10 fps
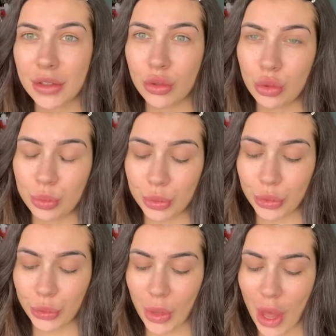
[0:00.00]

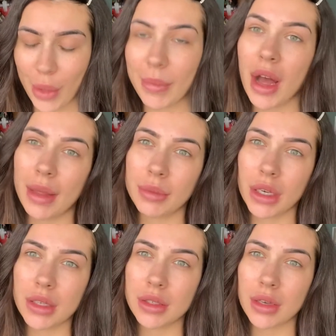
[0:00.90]
normal, I'm
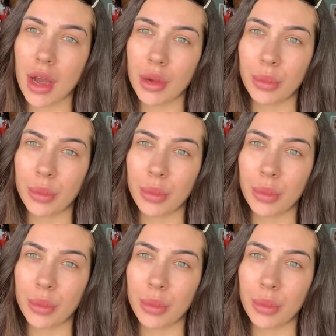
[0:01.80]
gonna start